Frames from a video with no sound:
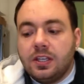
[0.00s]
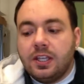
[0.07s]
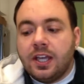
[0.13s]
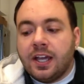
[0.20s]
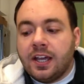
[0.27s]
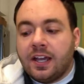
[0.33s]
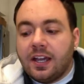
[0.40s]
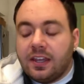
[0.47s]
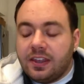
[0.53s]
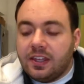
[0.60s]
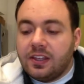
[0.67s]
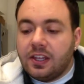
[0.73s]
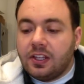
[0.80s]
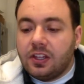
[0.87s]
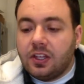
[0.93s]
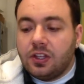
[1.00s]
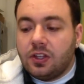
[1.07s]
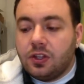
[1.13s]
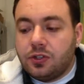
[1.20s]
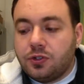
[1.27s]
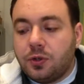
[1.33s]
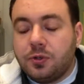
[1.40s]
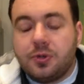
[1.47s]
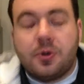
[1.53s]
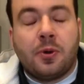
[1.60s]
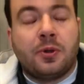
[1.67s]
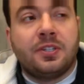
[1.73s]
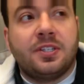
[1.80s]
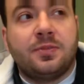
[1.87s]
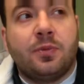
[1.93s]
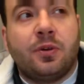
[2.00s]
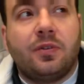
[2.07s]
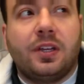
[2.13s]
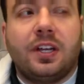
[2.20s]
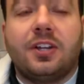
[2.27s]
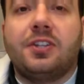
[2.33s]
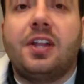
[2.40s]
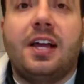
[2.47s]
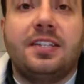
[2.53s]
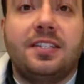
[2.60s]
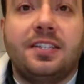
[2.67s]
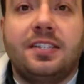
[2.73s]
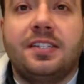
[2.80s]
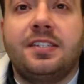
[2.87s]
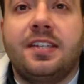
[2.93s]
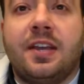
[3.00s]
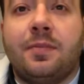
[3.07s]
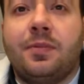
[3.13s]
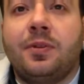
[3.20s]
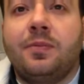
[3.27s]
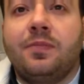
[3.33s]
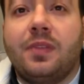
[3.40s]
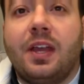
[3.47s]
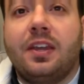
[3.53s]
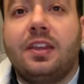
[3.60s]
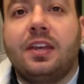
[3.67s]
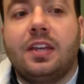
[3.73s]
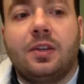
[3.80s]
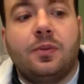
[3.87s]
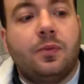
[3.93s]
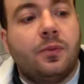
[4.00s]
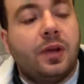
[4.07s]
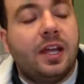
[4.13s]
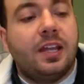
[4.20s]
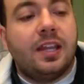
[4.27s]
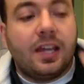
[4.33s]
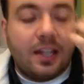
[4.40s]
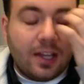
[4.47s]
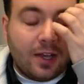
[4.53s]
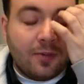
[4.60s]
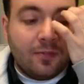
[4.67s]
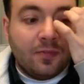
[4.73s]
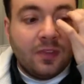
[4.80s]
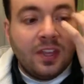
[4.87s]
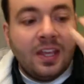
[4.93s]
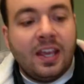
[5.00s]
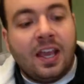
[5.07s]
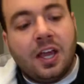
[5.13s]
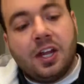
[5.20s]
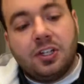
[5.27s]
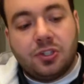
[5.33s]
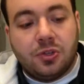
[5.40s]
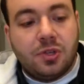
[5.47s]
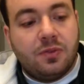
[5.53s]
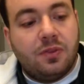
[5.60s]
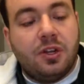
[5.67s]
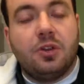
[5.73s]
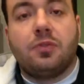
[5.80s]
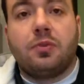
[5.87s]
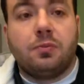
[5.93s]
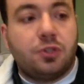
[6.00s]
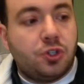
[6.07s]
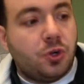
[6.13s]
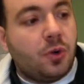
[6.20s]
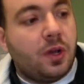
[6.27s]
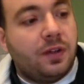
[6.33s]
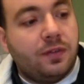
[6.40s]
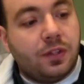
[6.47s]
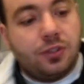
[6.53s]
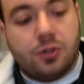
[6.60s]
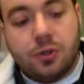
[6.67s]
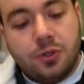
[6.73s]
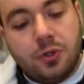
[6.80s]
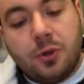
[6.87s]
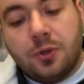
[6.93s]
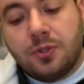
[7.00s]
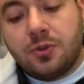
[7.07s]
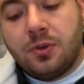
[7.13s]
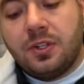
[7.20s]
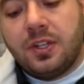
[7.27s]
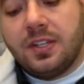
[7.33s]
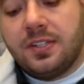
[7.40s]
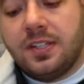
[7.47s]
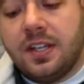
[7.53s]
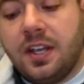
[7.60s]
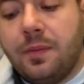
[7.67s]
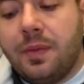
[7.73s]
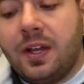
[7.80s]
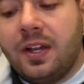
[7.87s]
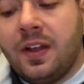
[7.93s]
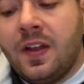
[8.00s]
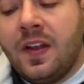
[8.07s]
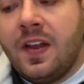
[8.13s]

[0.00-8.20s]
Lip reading: Yeah, I think like the Trojan horse is more of like a classic example. I think in a way that and I showed the video from Troy of the Trojan horse going to the city, but